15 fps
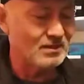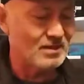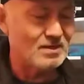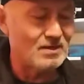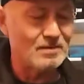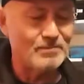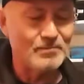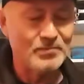
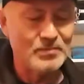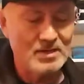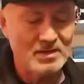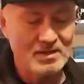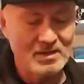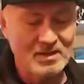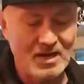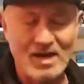
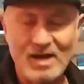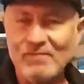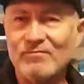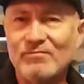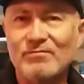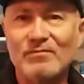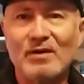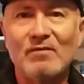
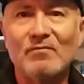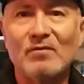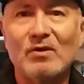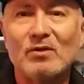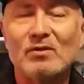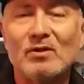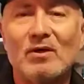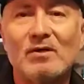I've loved the
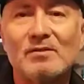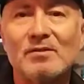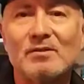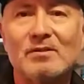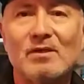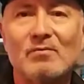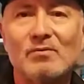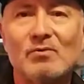guitar
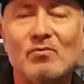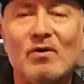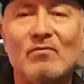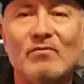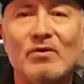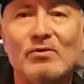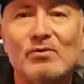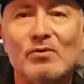since I was
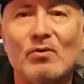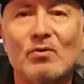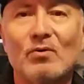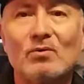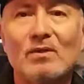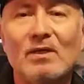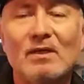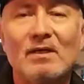12 years
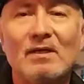old.